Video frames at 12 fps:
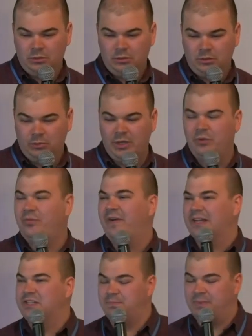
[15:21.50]
Where do we
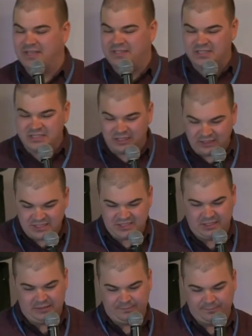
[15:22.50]
find spaces to
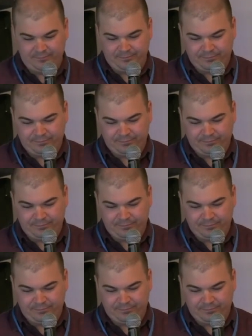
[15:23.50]
listen?